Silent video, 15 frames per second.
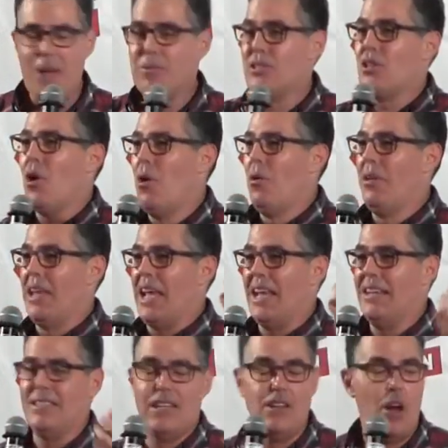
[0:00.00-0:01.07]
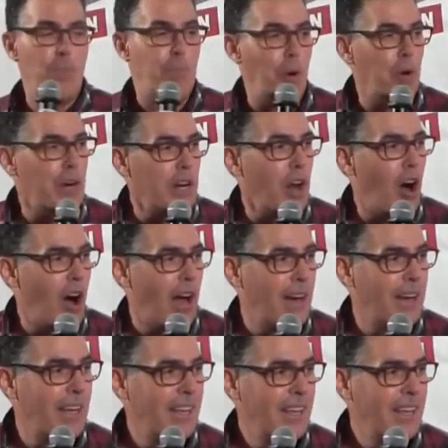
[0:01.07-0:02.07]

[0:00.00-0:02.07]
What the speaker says: I was holding it. He said, no, put it on.